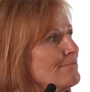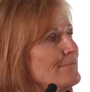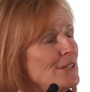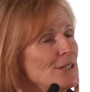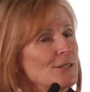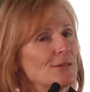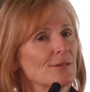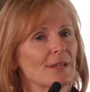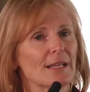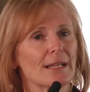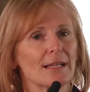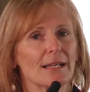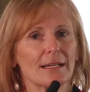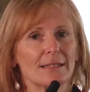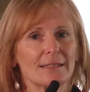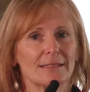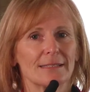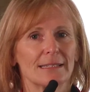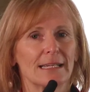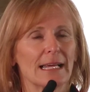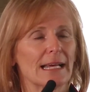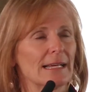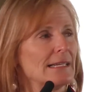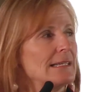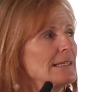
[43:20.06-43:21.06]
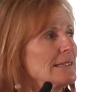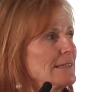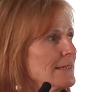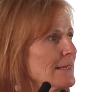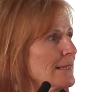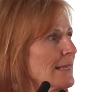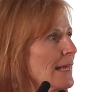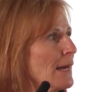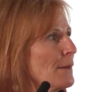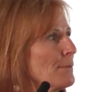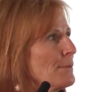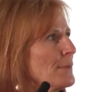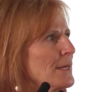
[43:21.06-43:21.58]
you know, they like to get
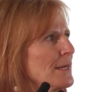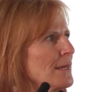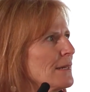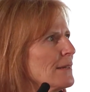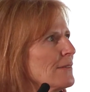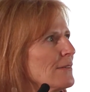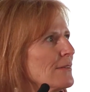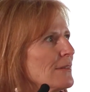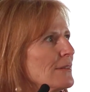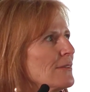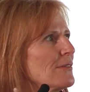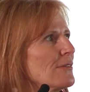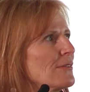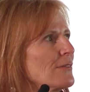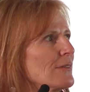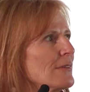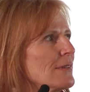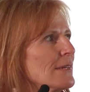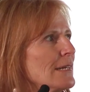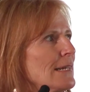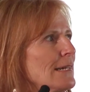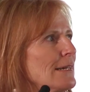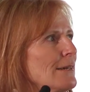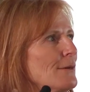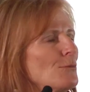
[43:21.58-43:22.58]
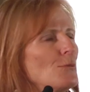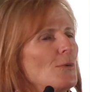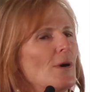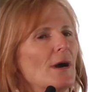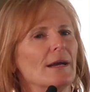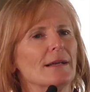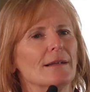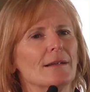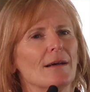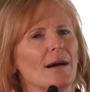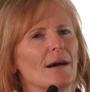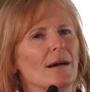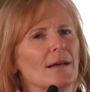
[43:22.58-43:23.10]
into that, because it's,
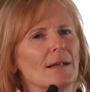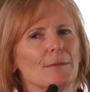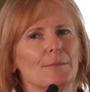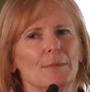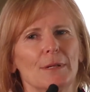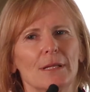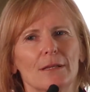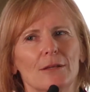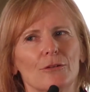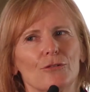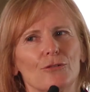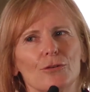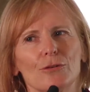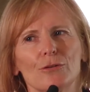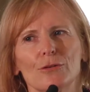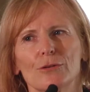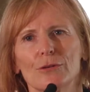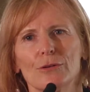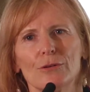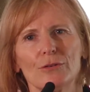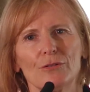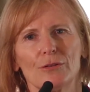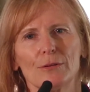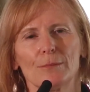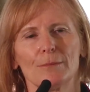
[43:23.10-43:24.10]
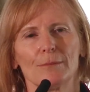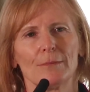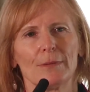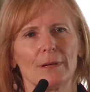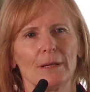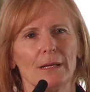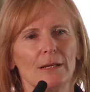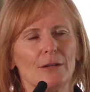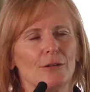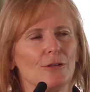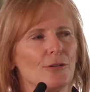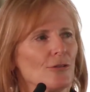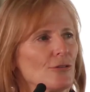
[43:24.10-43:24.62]
why not? I mean, the tourism
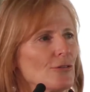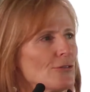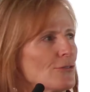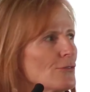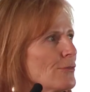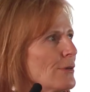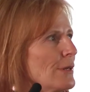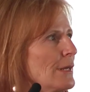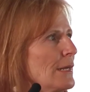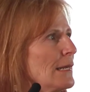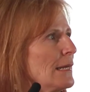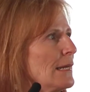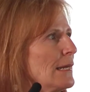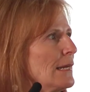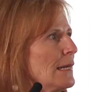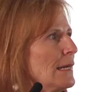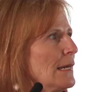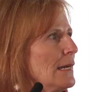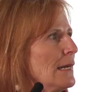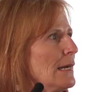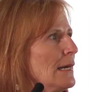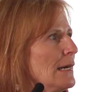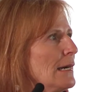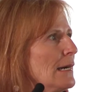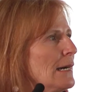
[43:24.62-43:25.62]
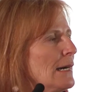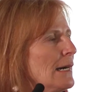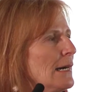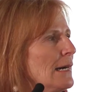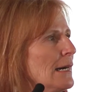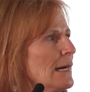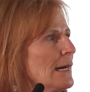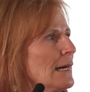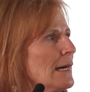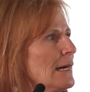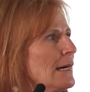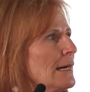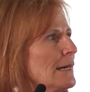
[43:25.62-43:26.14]
industry in
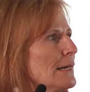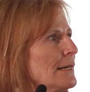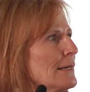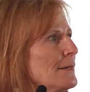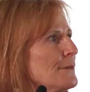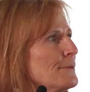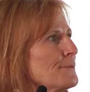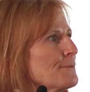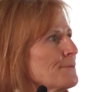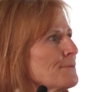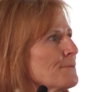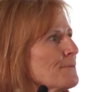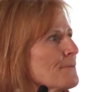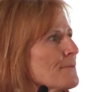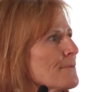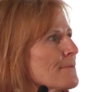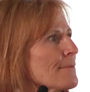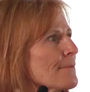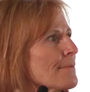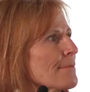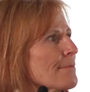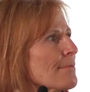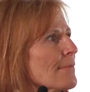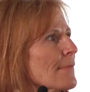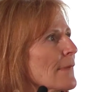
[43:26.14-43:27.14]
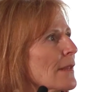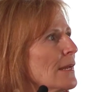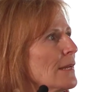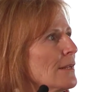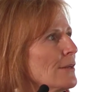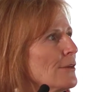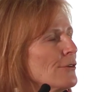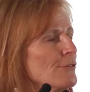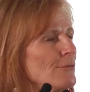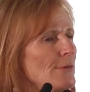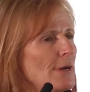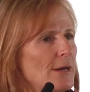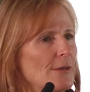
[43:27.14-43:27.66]
and
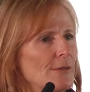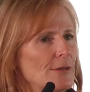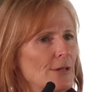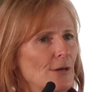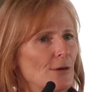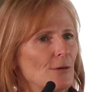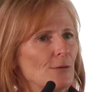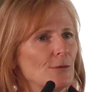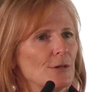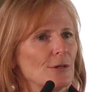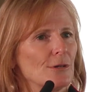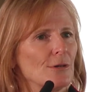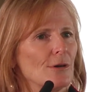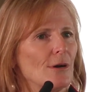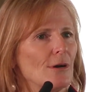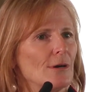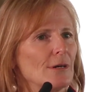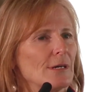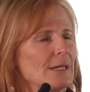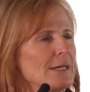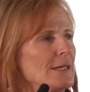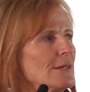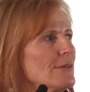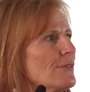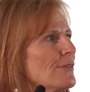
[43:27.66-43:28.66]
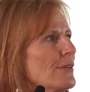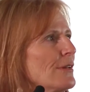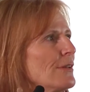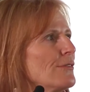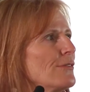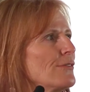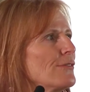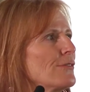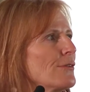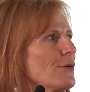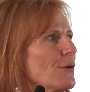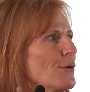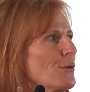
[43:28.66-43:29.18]
around the Okanagan is
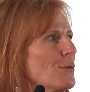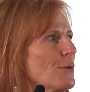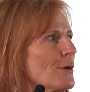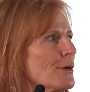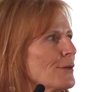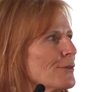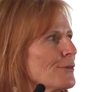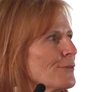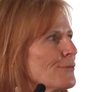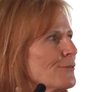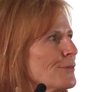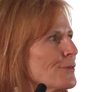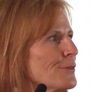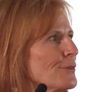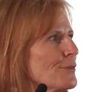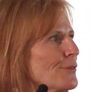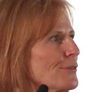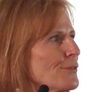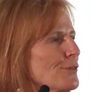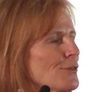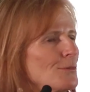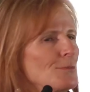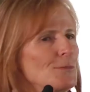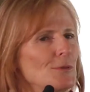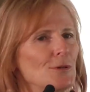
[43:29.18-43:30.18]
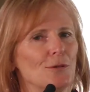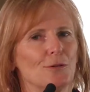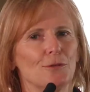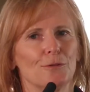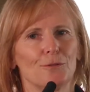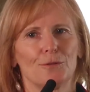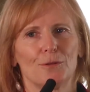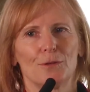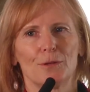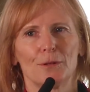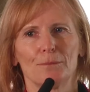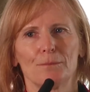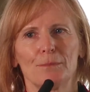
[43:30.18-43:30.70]
so wonderful, it's so
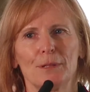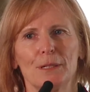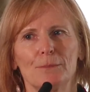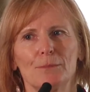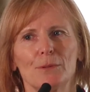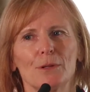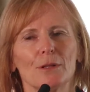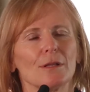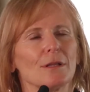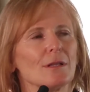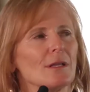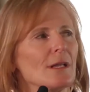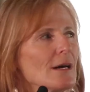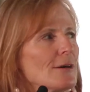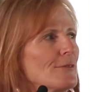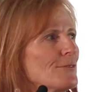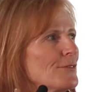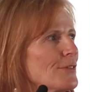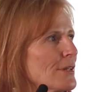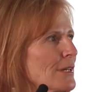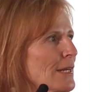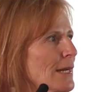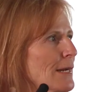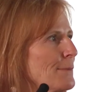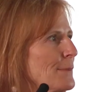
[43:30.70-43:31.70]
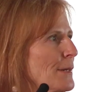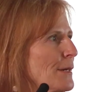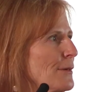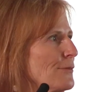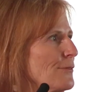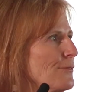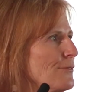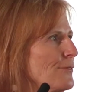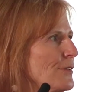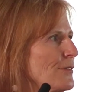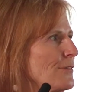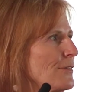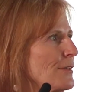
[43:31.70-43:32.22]
beautiful, and people love to come
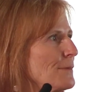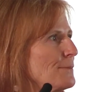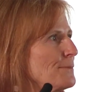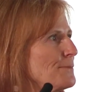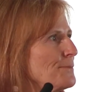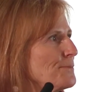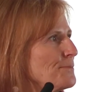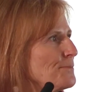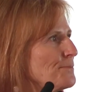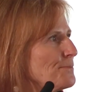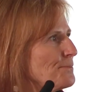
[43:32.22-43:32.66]
out and visit.